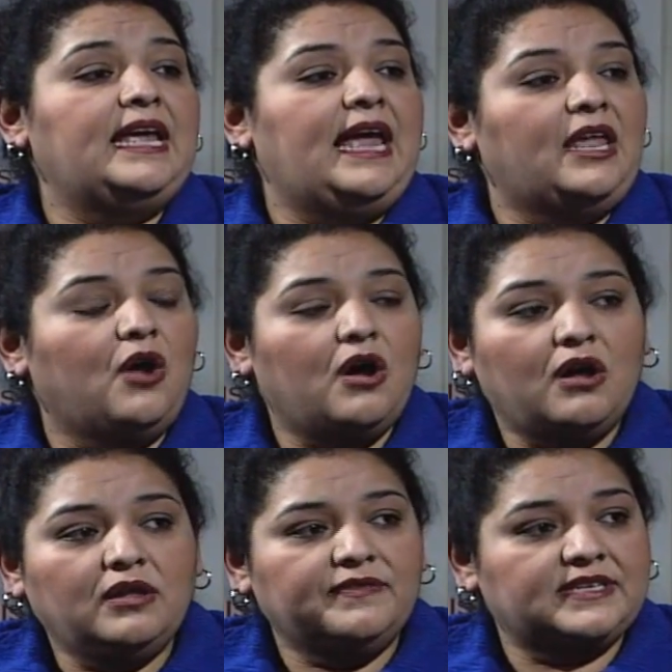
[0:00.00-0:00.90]
and
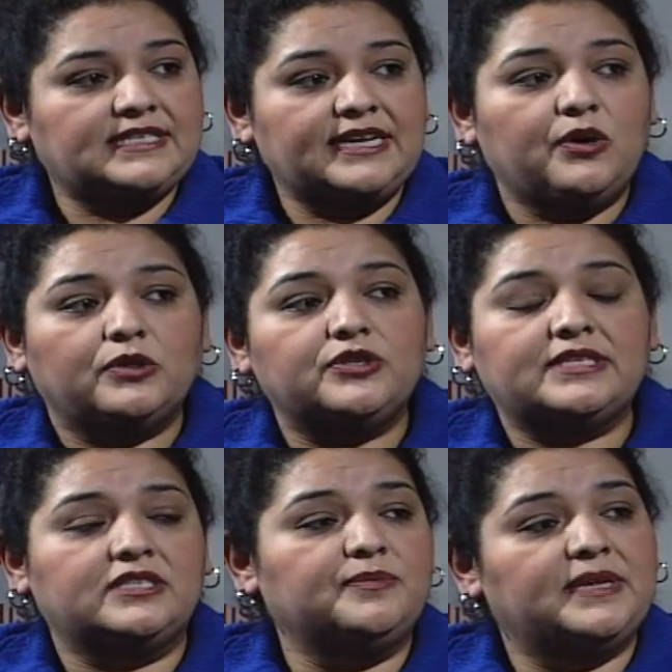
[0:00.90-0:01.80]
all of the stakeholders
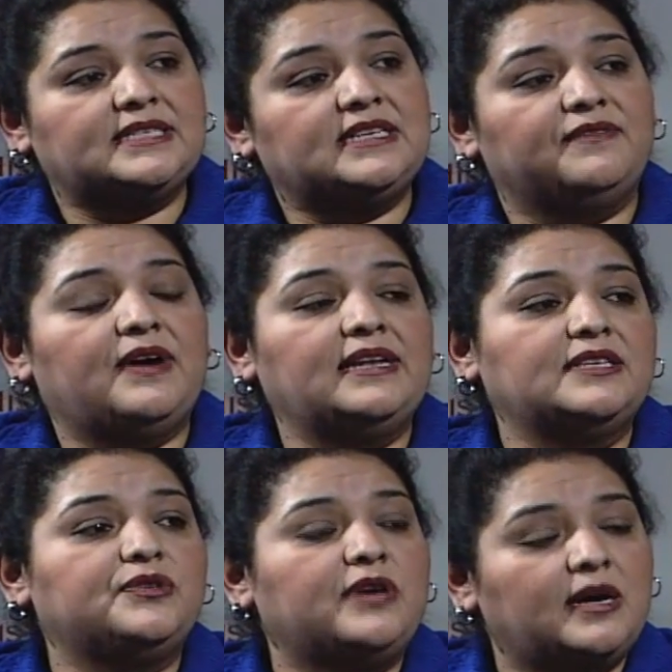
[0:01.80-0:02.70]
in domestic
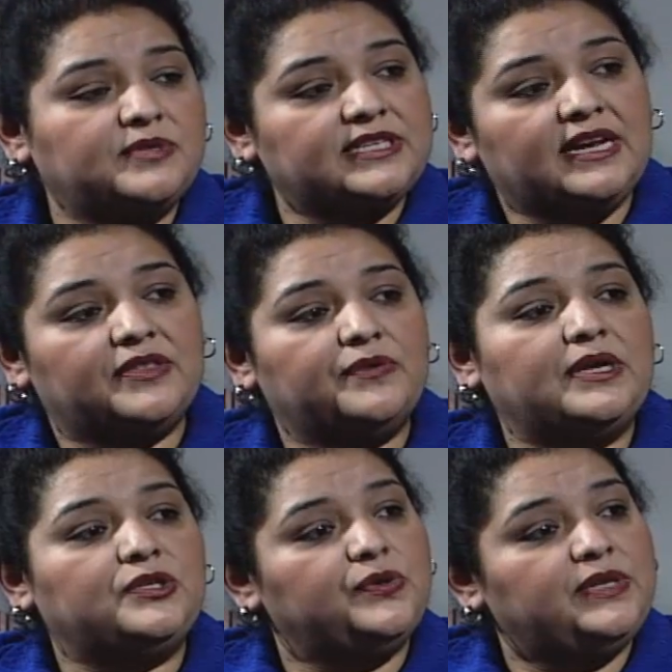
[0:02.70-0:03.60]
violence who come together
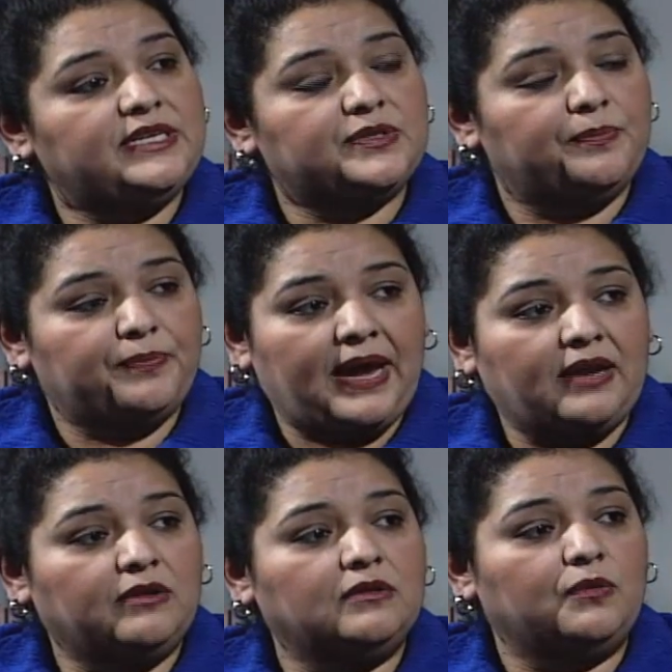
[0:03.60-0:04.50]
and do these
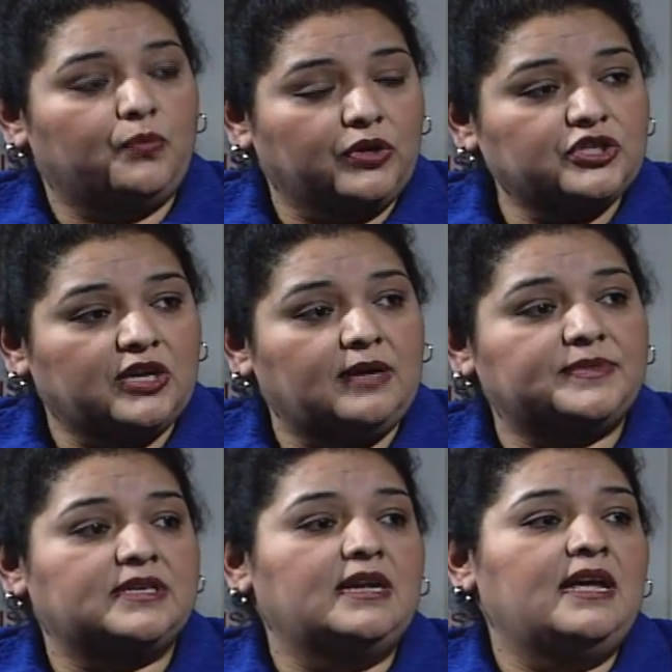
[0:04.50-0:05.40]
panel
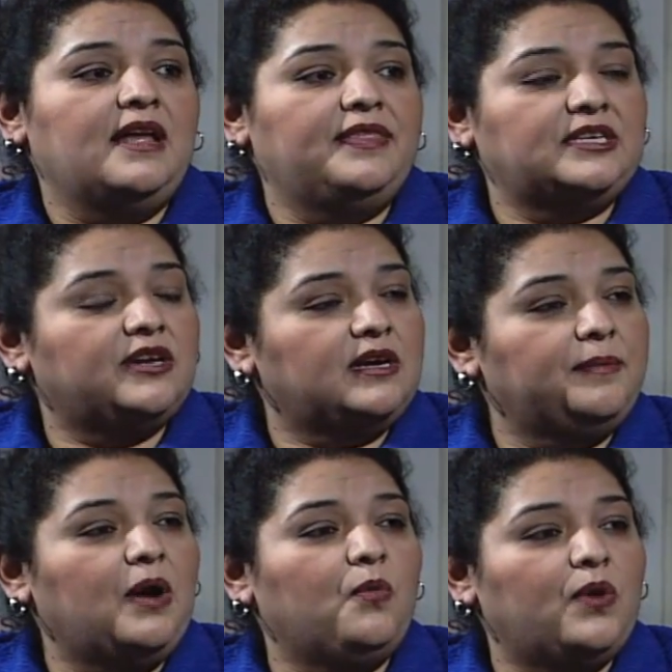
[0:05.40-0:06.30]
workshops that talk
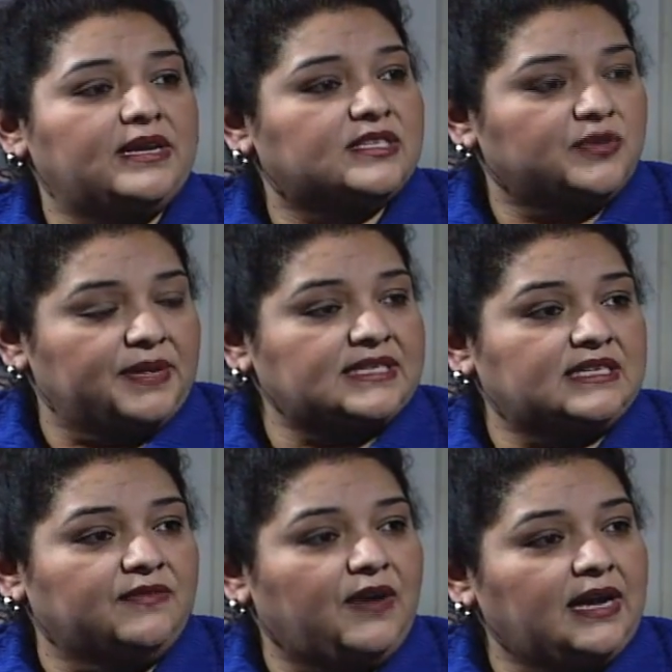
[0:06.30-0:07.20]
about what is
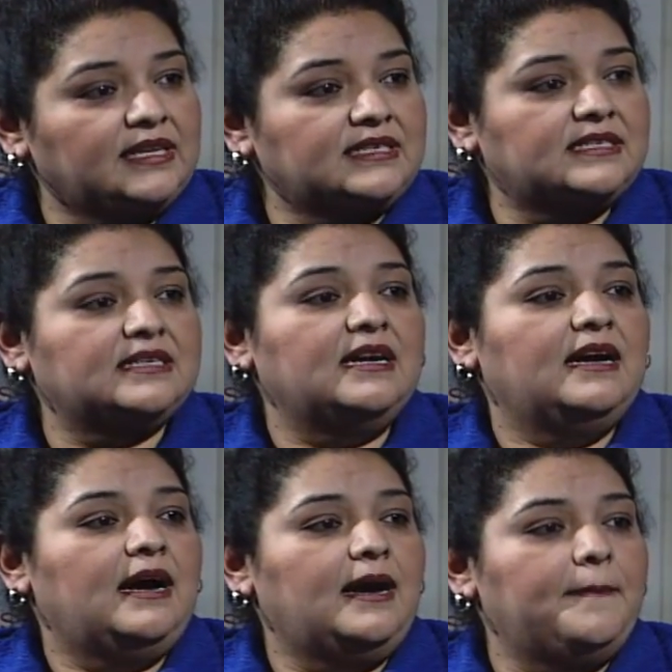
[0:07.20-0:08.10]
domestic violence,
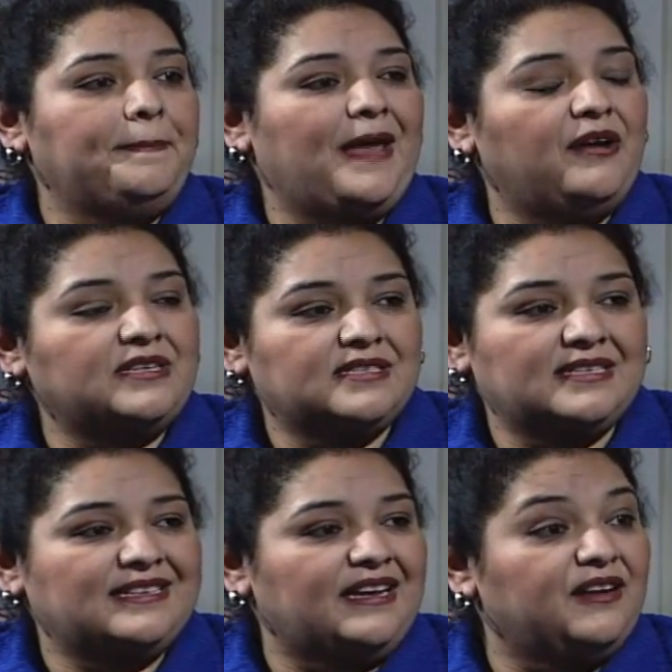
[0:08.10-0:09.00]
how does
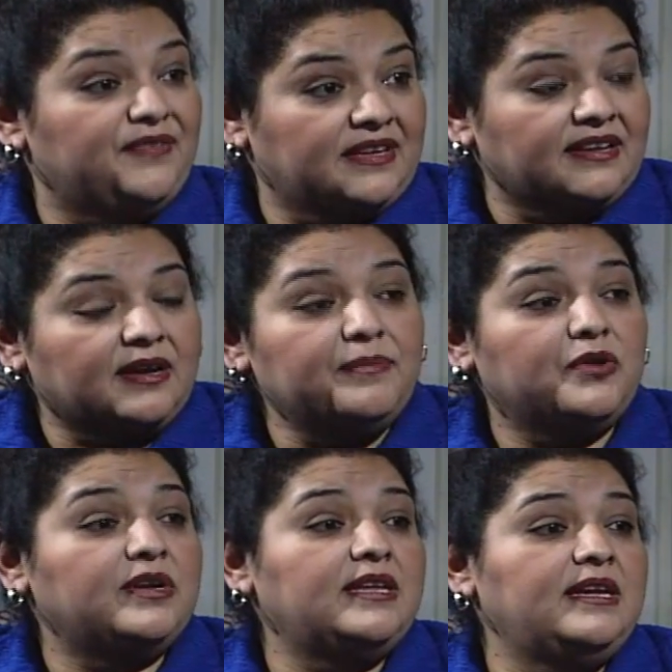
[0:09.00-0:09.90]
it affect the
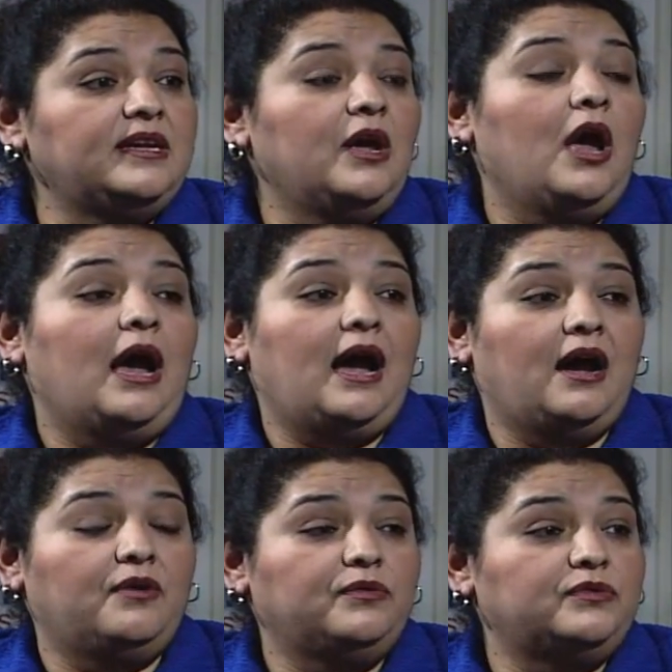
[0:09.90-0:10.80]
community,
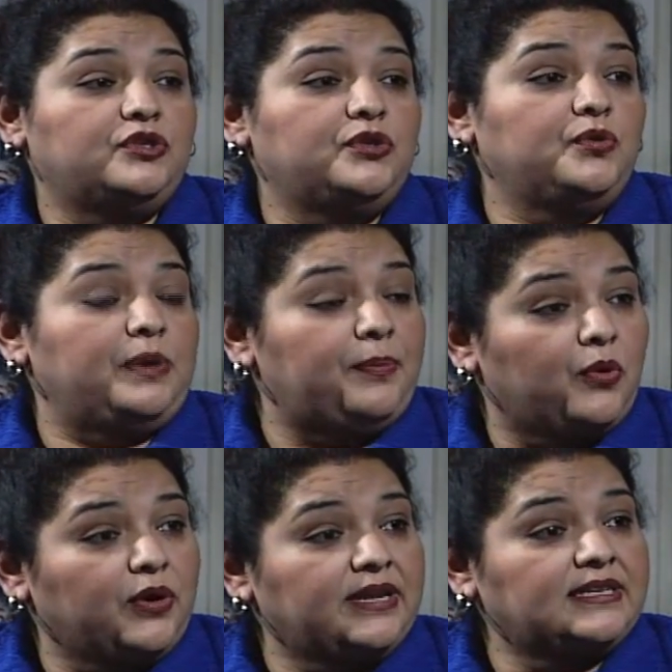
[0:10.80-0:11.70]
how to
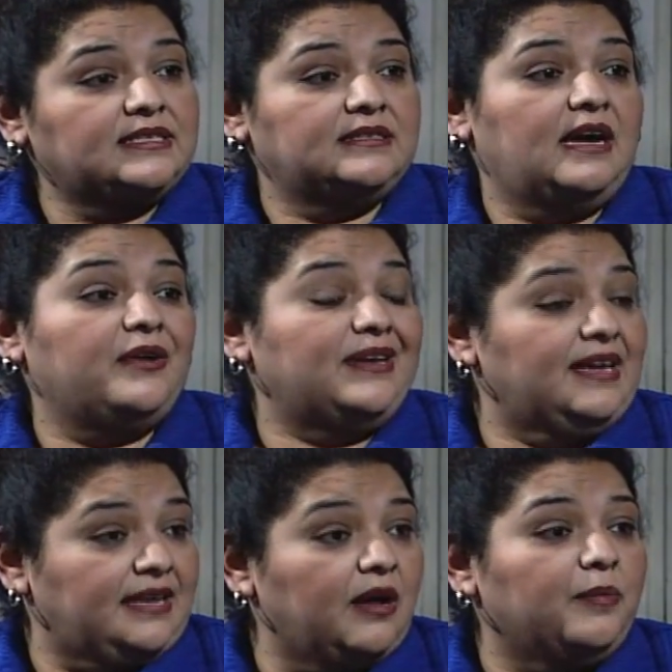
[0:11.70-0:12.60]
report it, how to
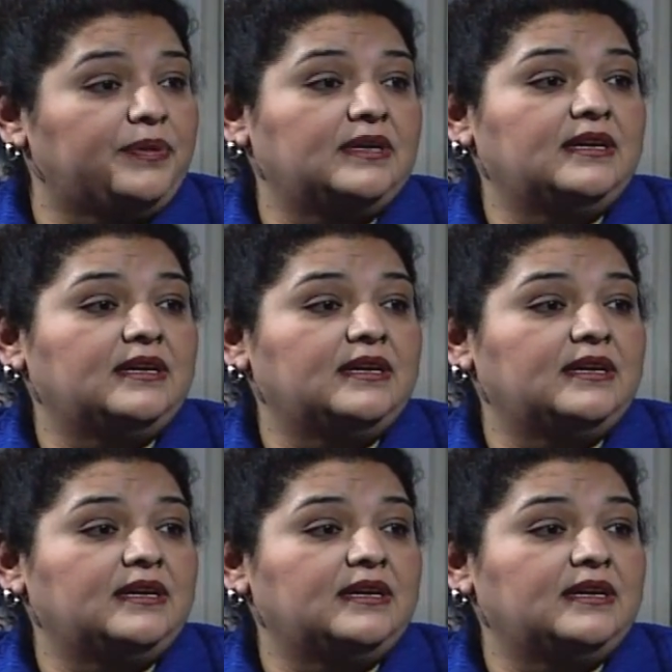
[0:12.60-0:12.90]
get help.